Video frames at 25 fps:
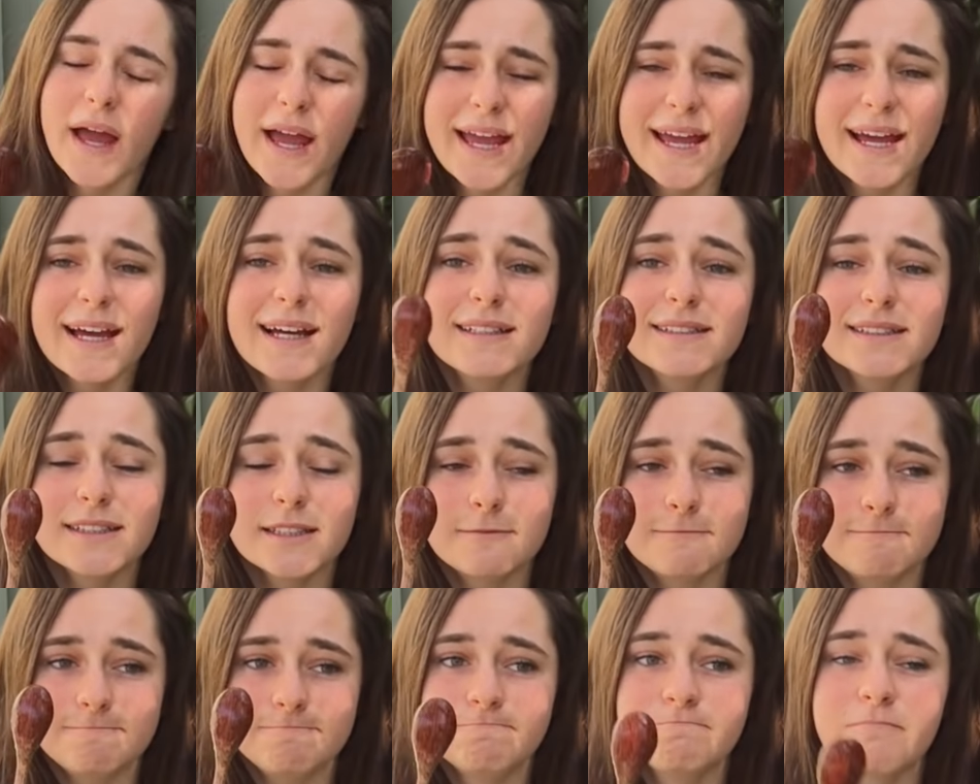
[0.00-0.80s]
And
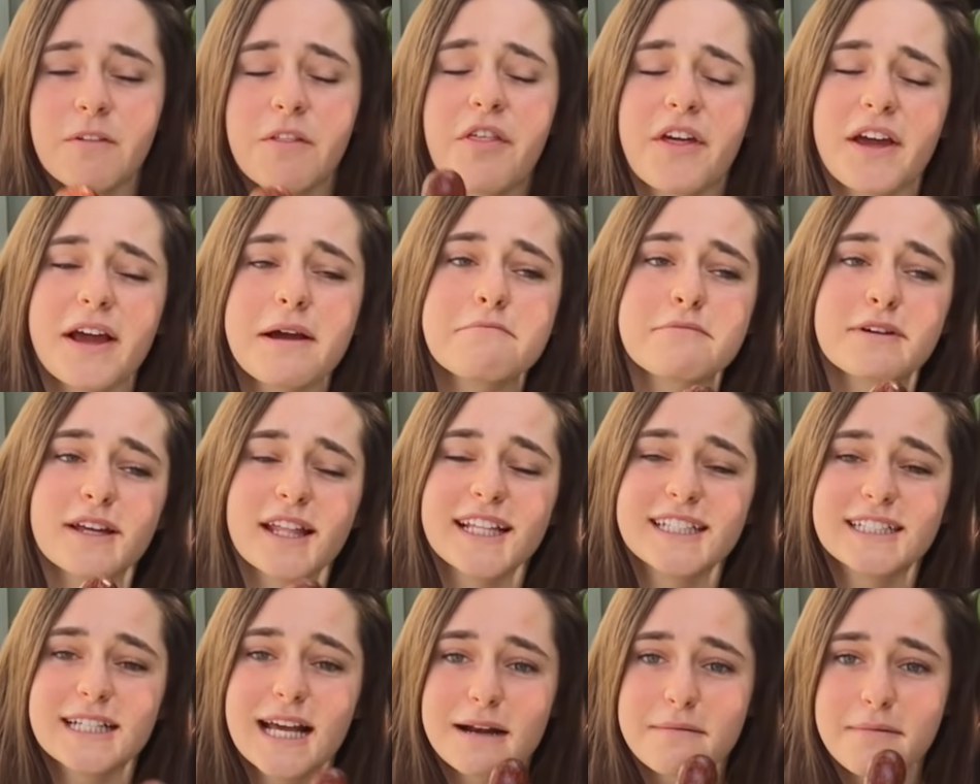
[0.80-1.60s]
the thing I'm
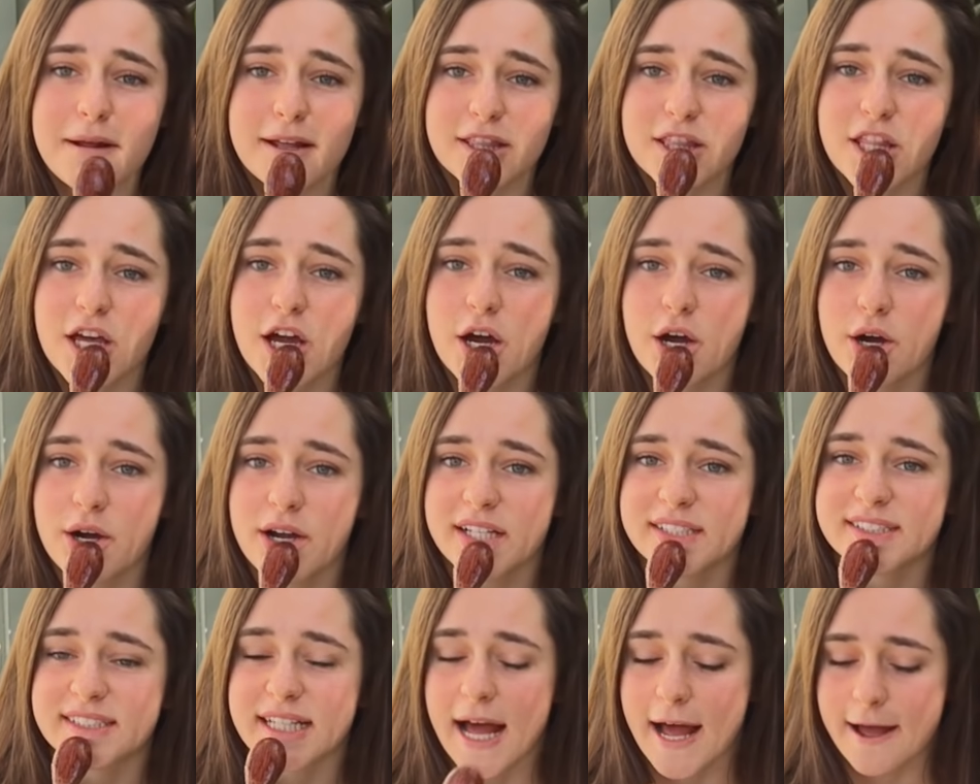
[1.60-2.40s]
really sad about though
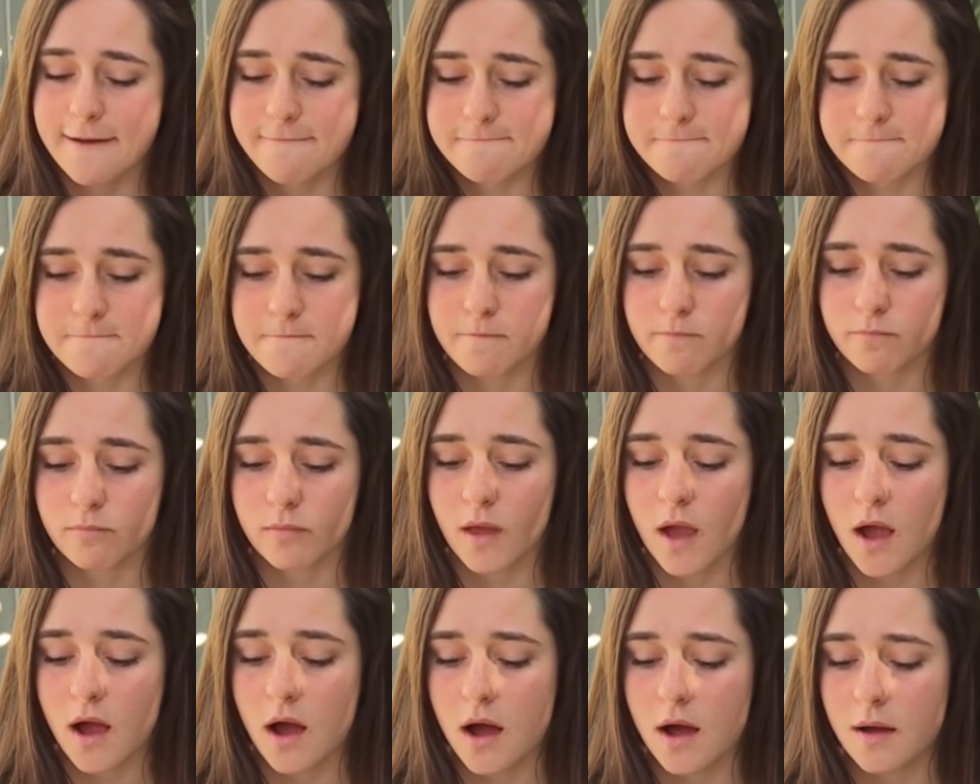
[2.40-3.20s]
is that
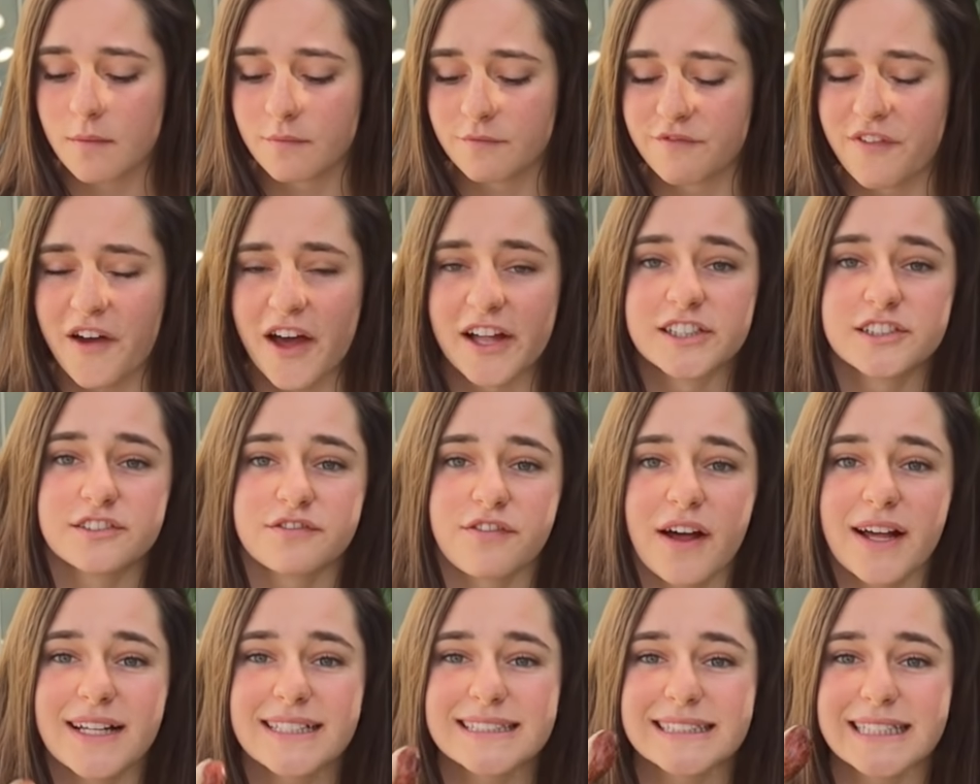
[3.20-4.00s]
um, Veg
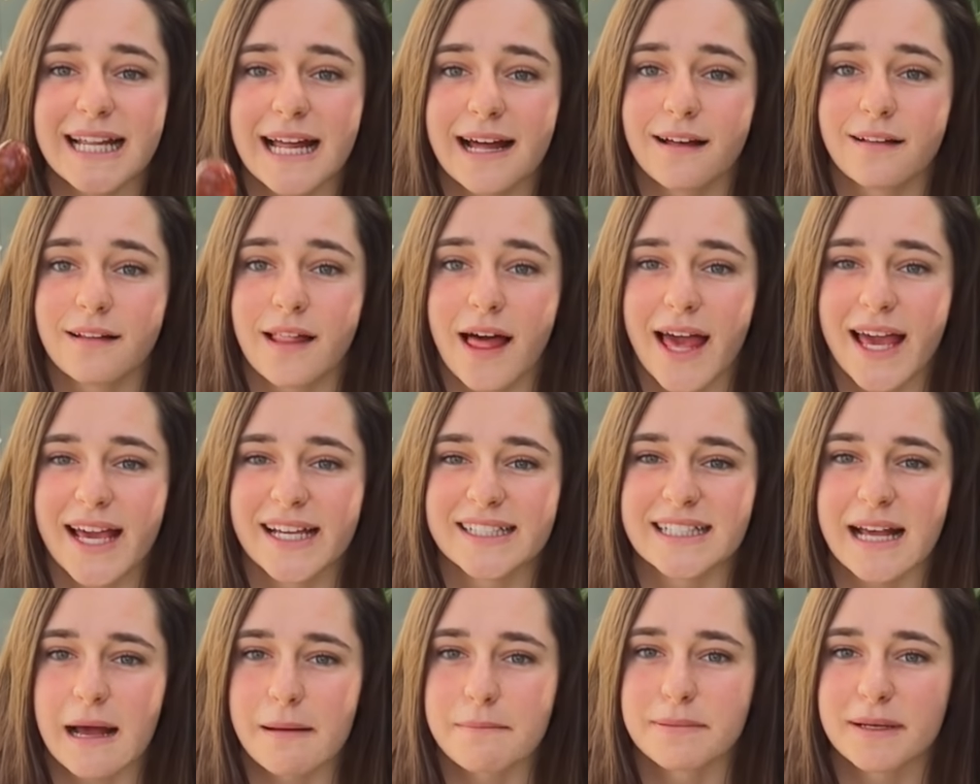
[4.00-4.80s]
Fest LA
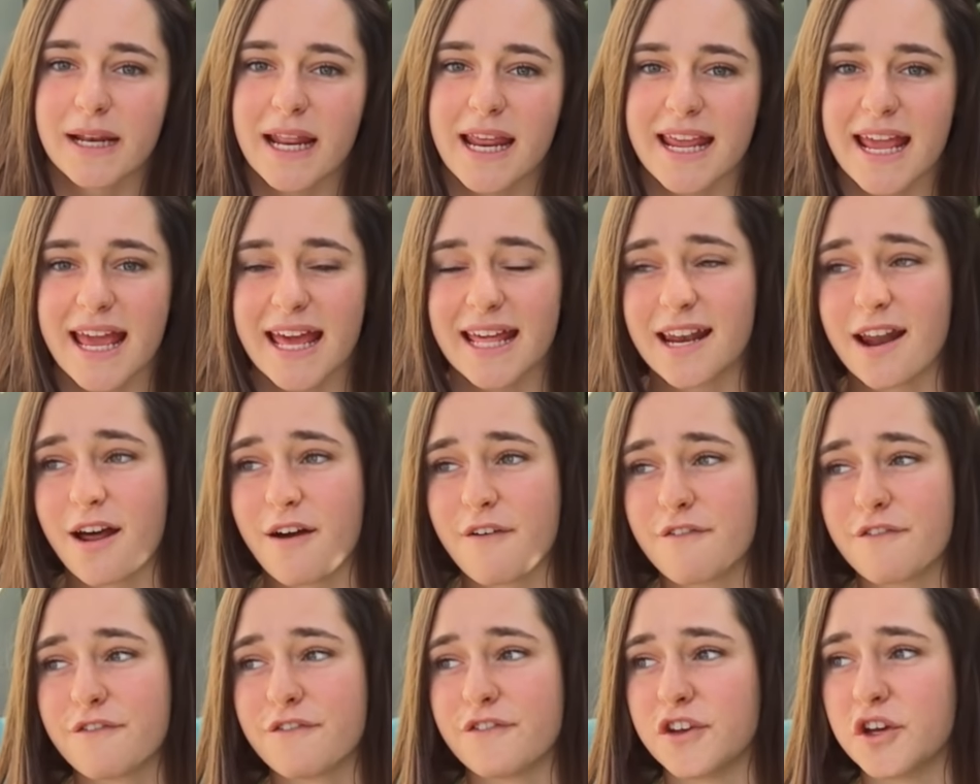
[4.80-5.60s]
is happening in
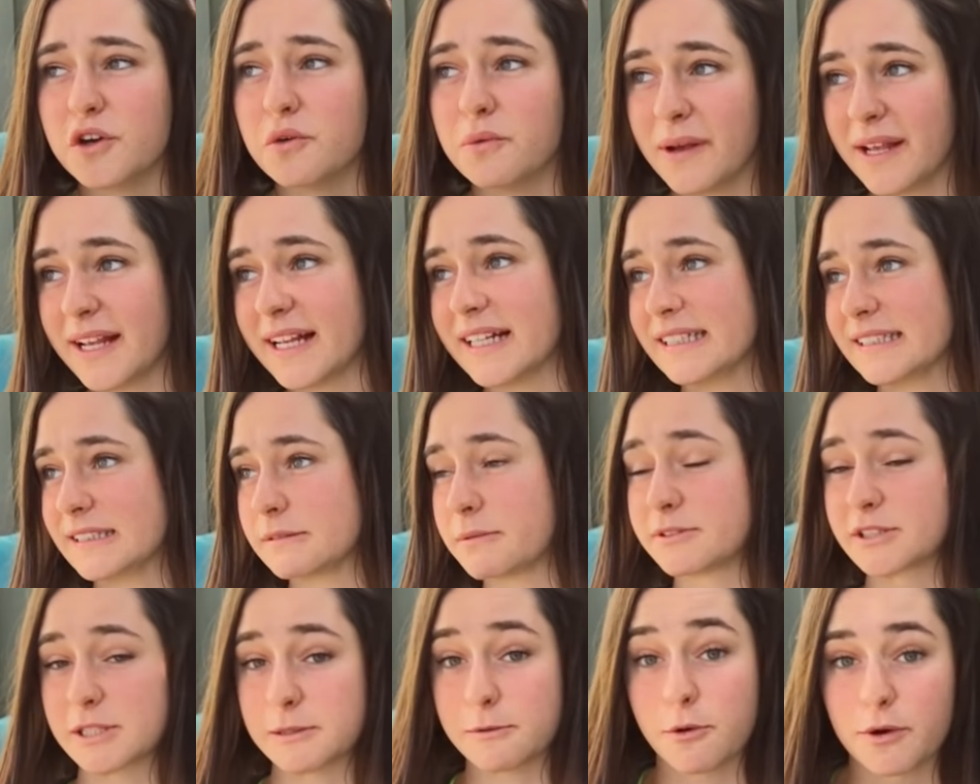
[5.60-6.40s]
a few
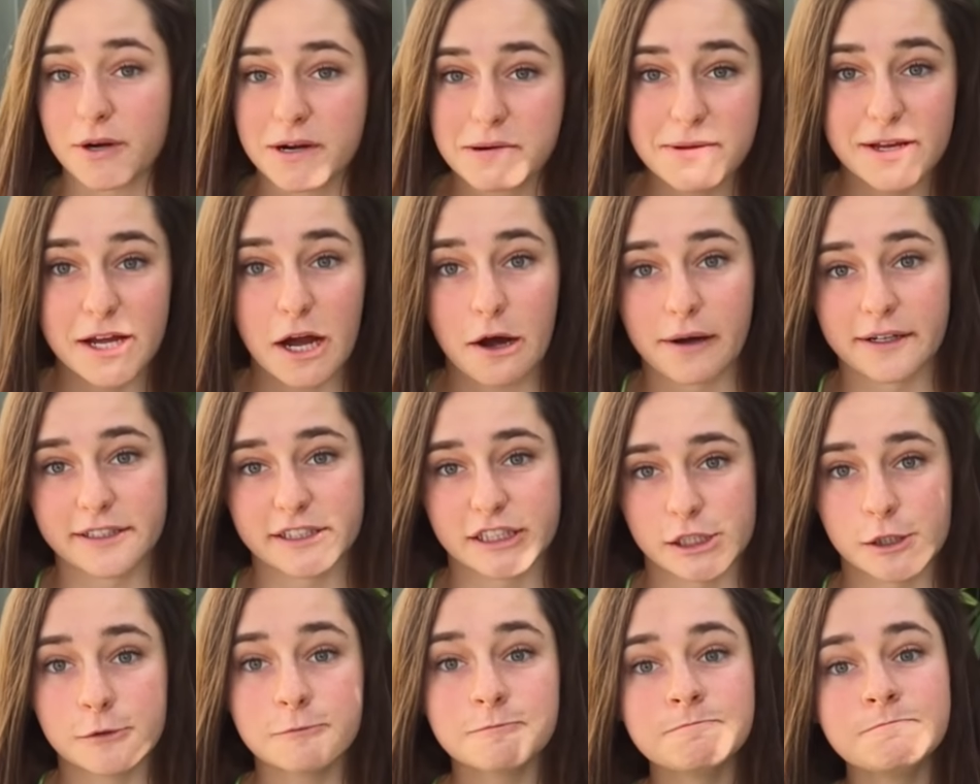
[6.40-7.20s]
weeks, which I'm going to be going
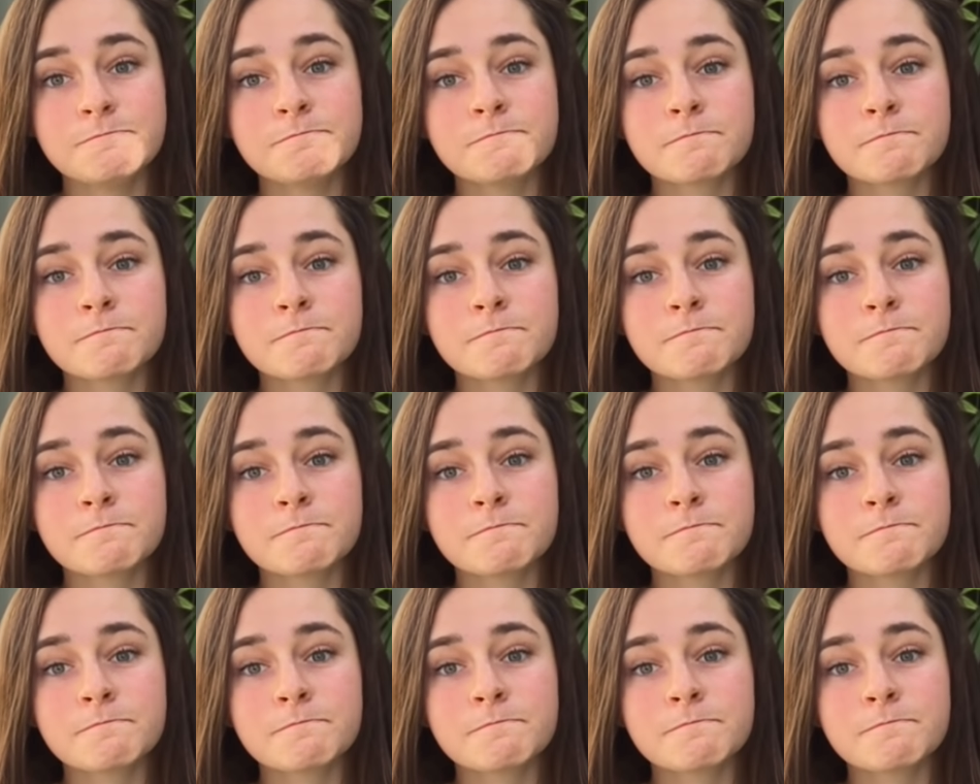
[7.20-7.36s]
to.